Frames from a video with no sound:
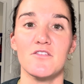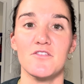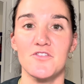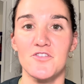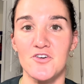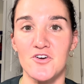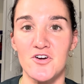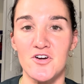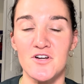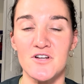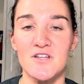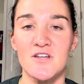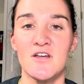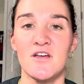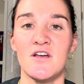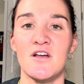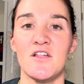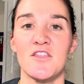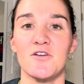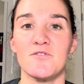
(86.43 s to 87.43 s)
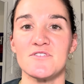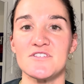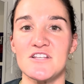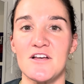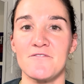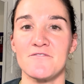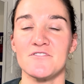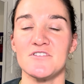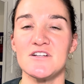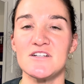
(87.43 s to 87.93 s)
Third, there was
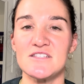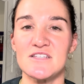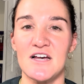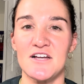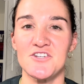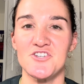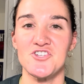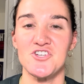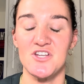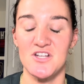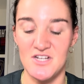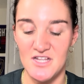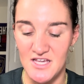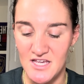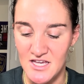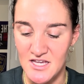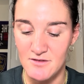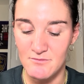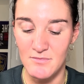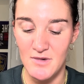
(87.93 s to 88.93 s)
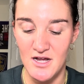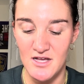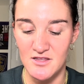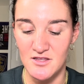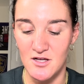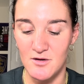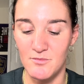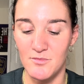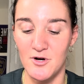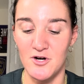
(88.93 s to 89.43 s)
definitely tension in my
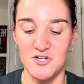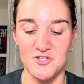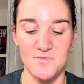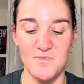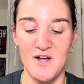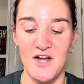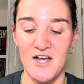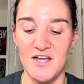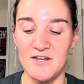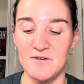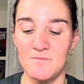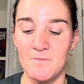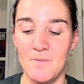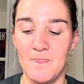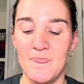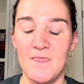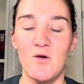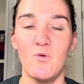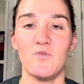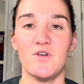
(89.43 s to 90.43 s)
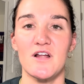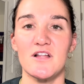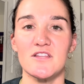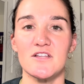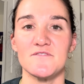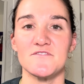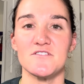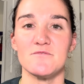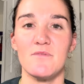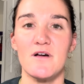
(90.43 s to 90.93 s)
lumbar spine. When I
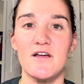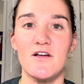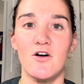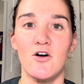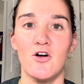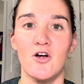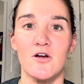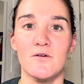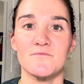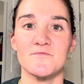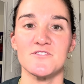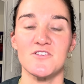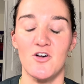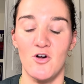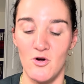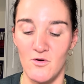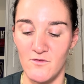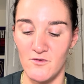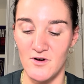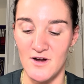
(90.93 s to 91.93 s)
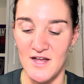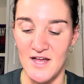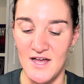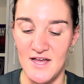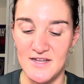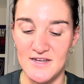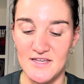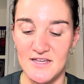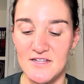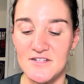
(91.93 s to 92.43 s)
lifted my arms
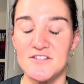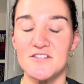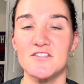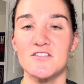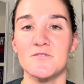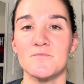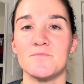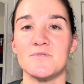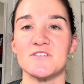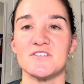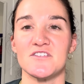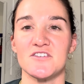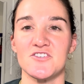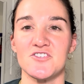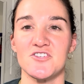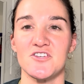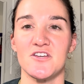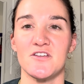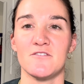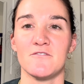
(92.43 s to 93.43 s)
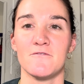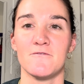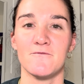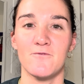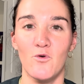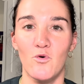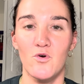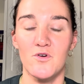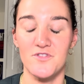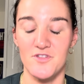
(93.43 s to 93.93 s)
overhead into the position
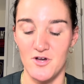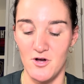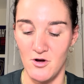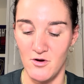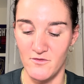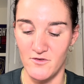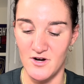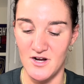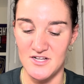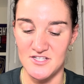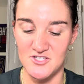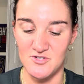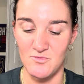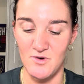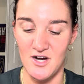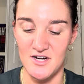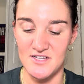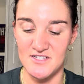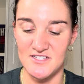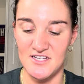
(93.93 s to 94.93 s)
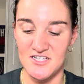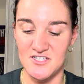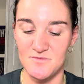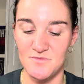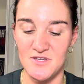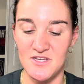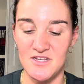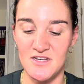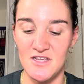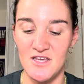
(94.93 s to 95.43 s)
for the overhead squat
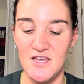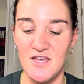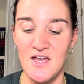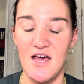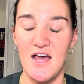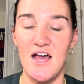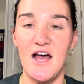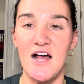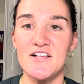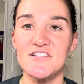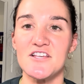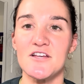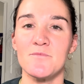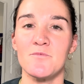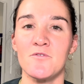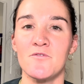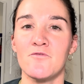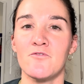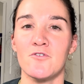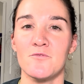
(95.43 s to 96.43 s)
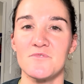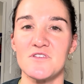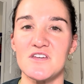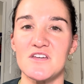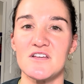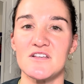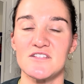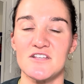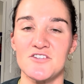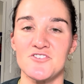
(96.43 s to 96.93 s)
assessment, as I performed
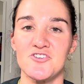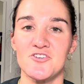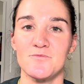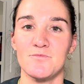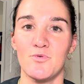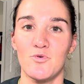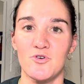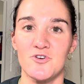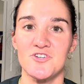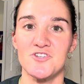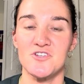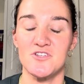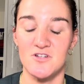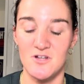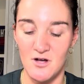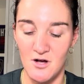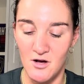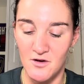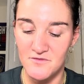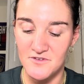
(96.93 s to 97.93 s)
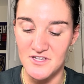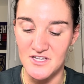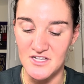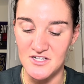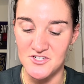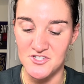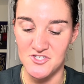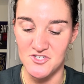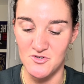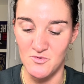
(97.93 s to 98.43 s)
the eccentric portion of
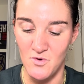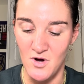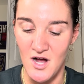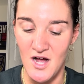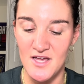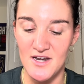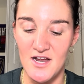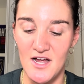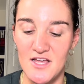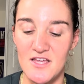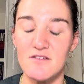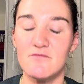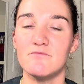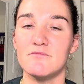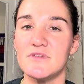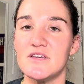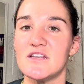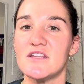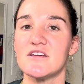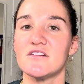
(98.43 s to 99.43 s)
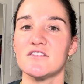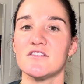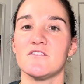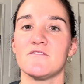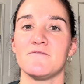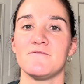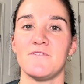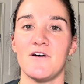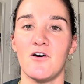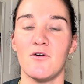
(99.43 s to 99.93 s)
each squat, I
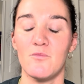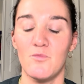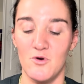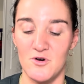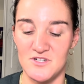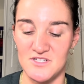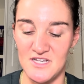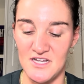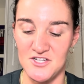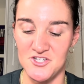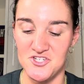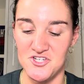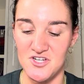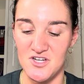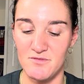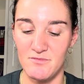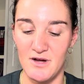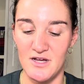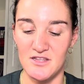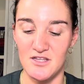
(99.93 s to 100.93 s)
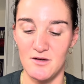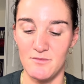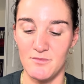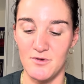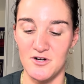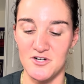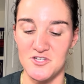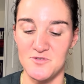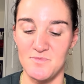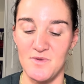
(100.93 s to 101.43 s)
immediately felt more tension in my
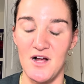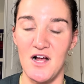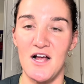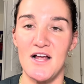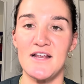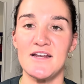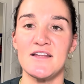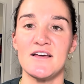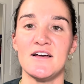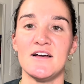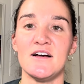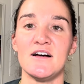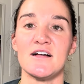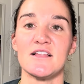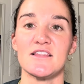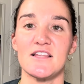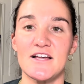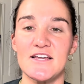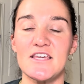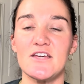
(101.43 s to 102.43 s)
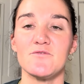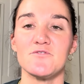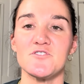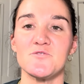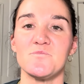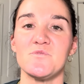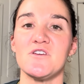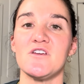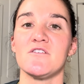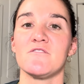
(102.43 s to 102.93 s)
lumbar spine, like it was
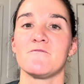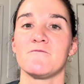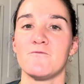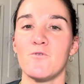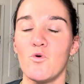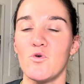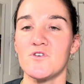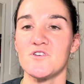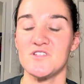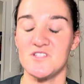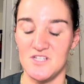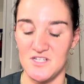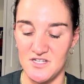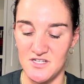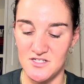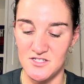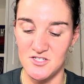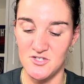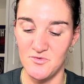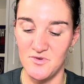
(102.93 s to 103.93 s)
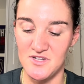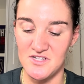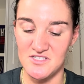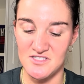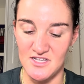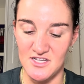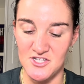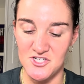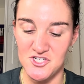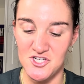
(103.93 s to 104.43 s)
being forced into
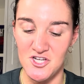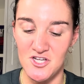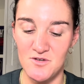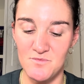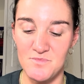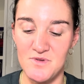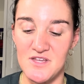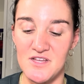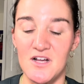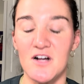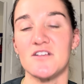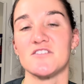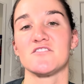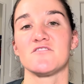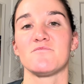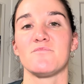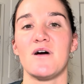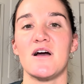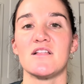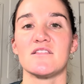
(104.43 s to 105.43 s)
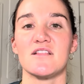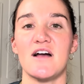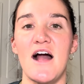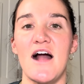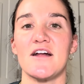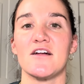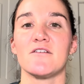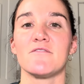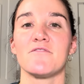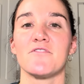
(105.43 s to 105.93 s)
extension because of my
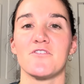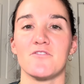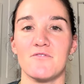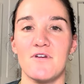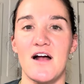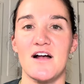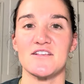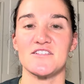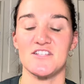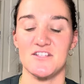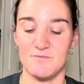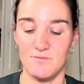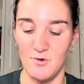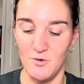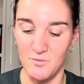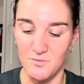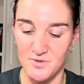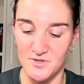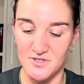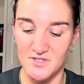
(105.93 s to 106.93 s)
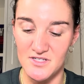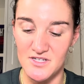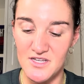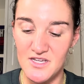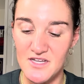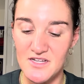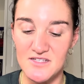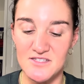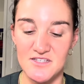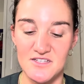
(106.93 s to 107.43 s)
lack of thoracic
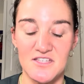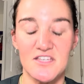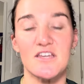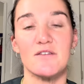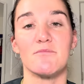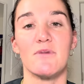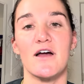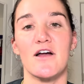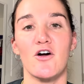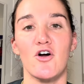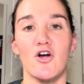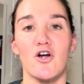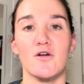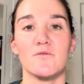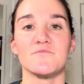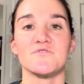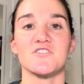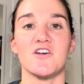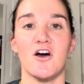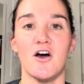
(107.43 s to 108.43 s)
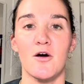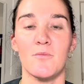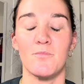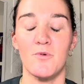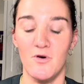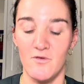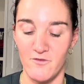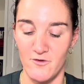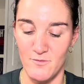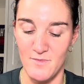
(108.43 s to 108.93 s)
mobility to keep my arms up
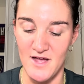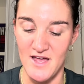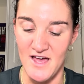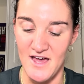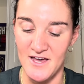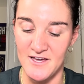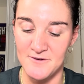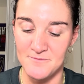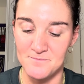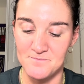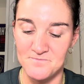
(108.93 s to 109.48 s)
over my head.